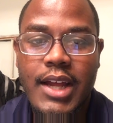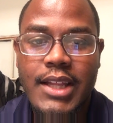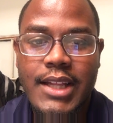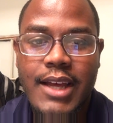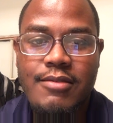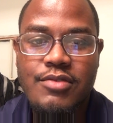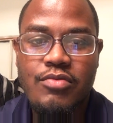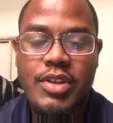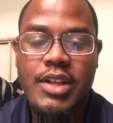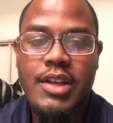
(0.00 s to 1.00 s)
I think that was
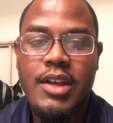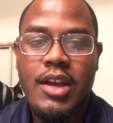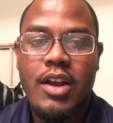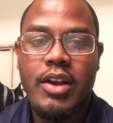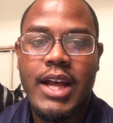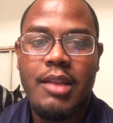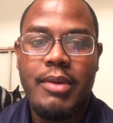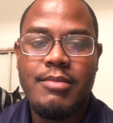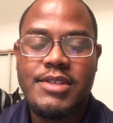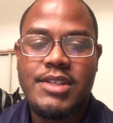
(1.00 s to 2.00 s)
what hurt Alabama